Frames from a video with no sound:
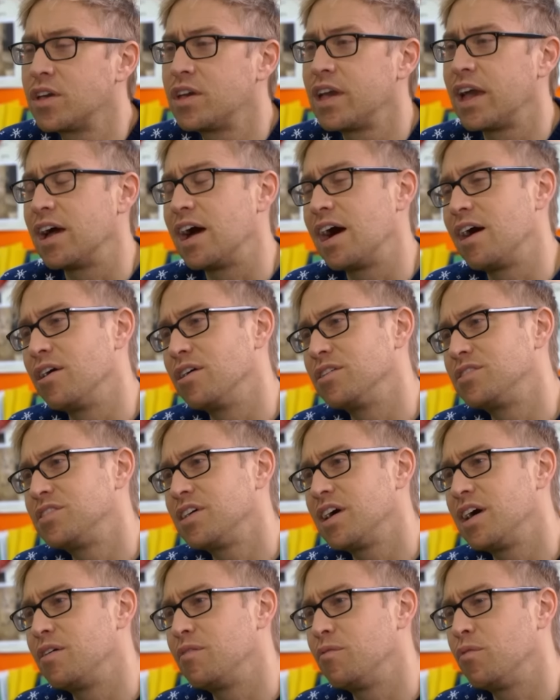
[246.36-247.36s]
Get out of
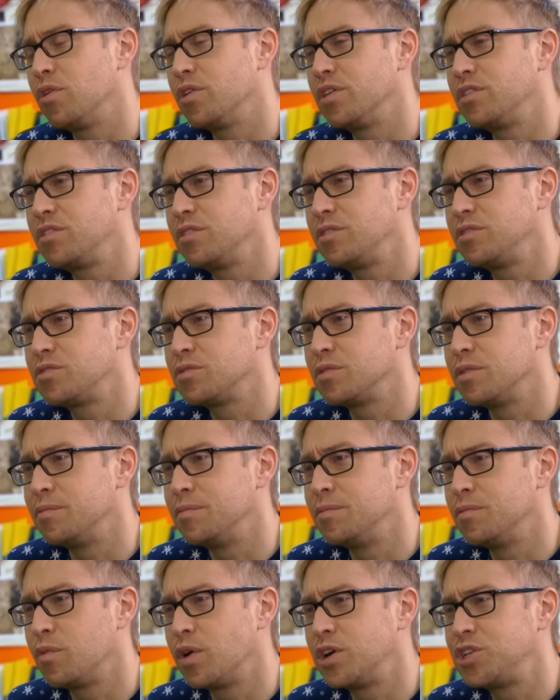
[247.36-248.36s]
town. What are they doing to
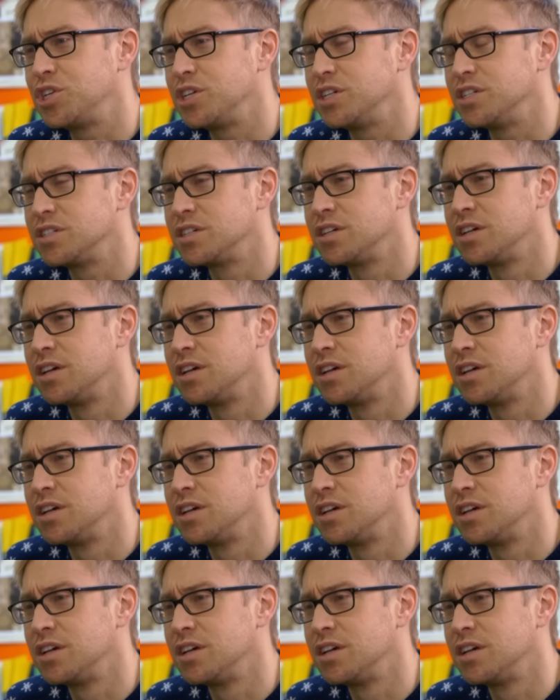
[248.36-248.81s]
him? Wedgies?